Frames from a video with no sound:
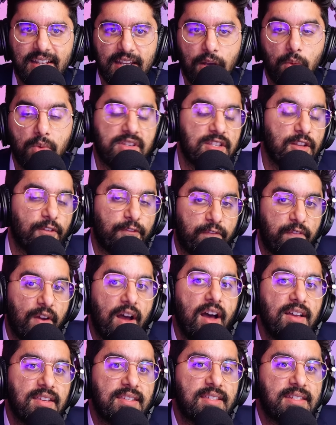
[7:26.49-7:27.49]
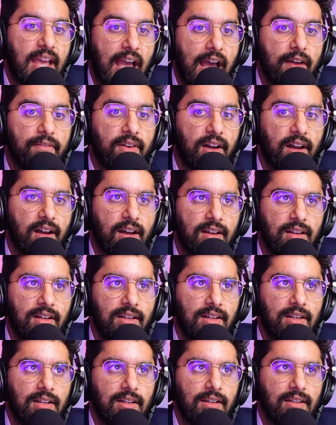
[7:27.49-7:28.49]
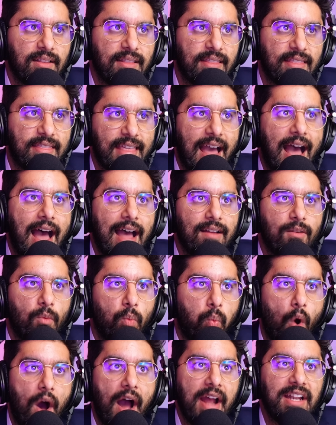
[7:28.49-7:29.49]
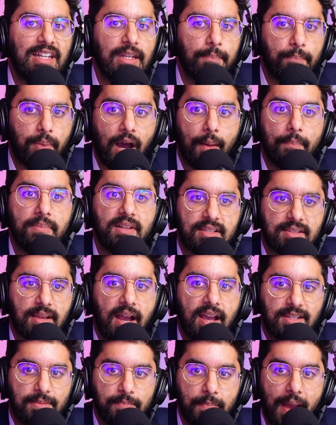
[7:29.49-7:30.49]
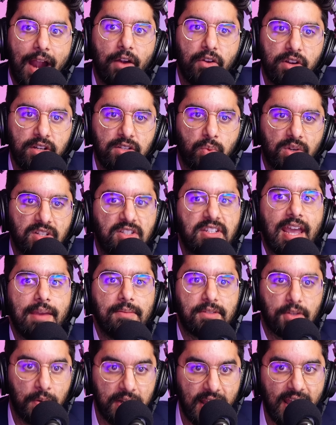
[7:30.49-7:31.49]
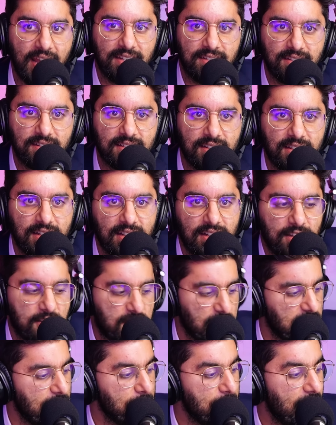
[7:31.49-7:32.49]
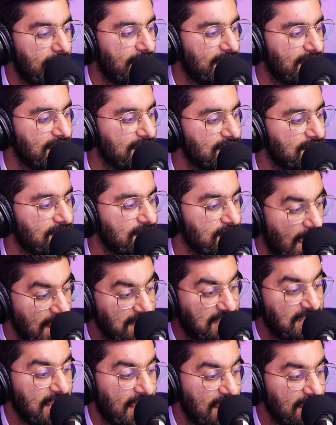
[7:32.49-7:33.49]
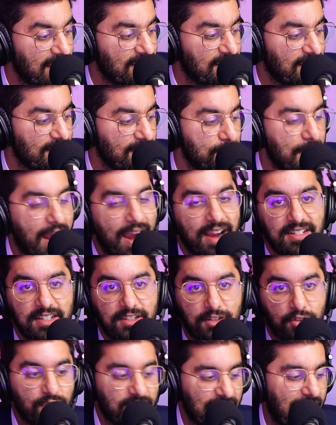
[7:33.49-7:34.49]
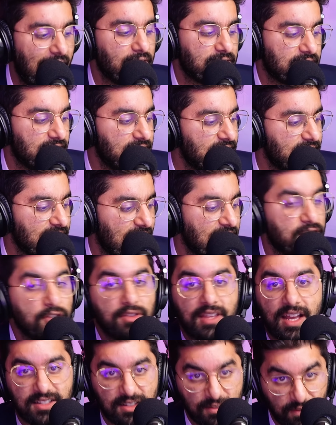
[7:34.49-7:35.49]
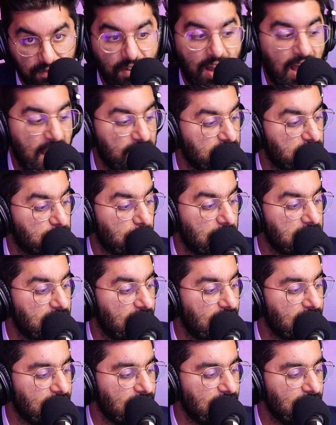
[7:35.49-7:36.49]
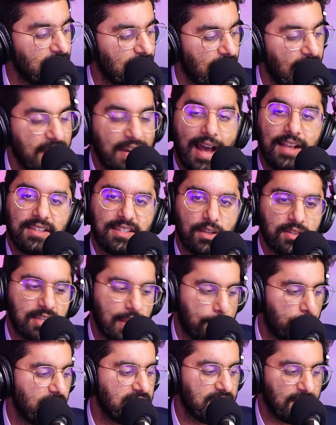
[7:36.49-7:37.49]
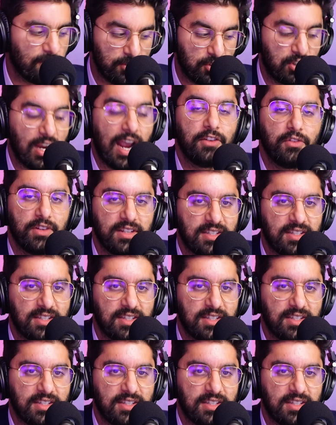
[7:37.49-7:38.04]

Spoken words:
it was the first ever that widely publicized marriage which came to an end. So they met in 98, married in 2000, and 2005 is when they announced they were separating on January